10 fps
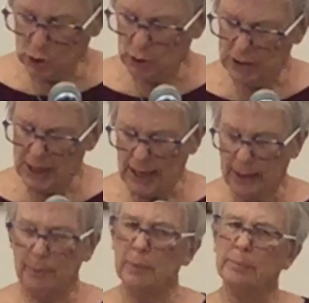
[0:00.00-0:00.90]
a good
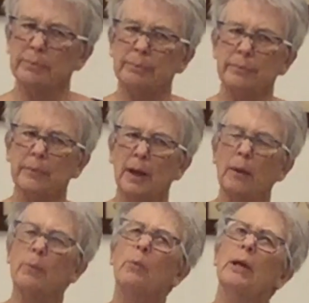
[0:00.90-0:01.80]
name.
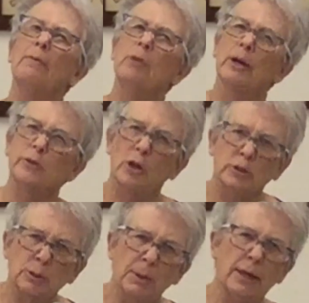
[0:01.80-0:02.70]
We have not
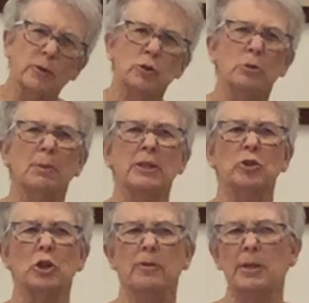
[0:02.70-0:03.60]
talked about it too
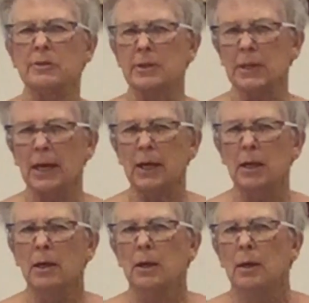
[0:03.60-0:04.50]
much in this
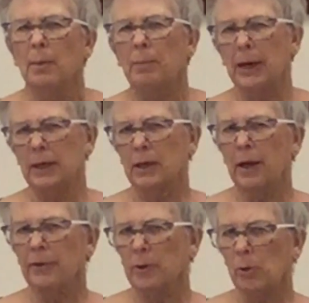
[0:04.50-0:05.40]
study, but
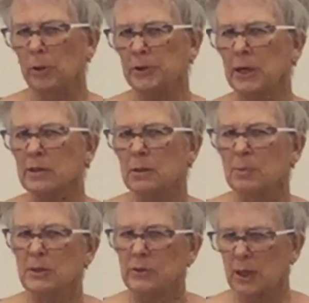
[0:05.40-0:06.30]
in other Old
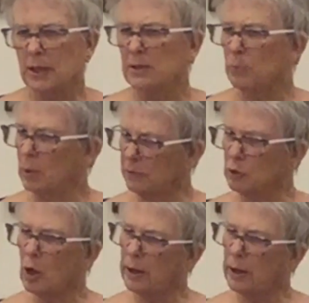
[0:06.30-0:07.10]
Testament studies, we have